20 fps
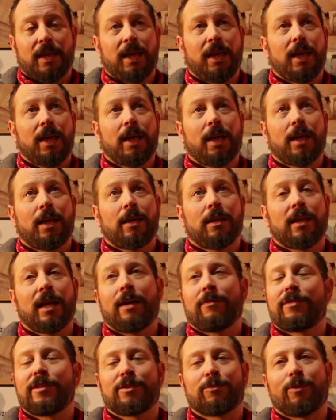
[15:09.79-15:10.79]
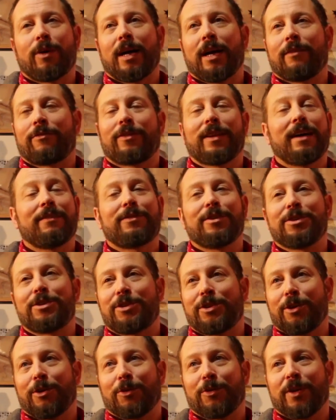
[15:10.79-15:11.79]
He left his wife, left his
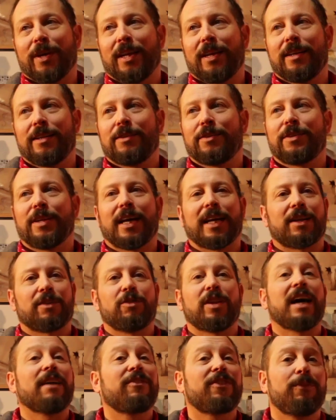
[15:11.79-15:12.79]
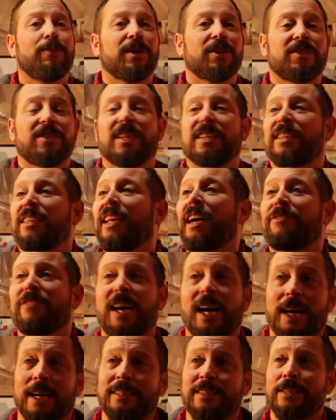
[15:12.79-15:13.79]
children, like left the business, left
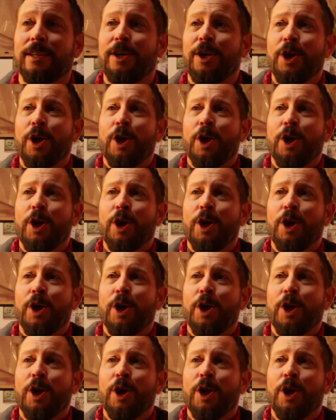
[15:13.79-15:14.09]
us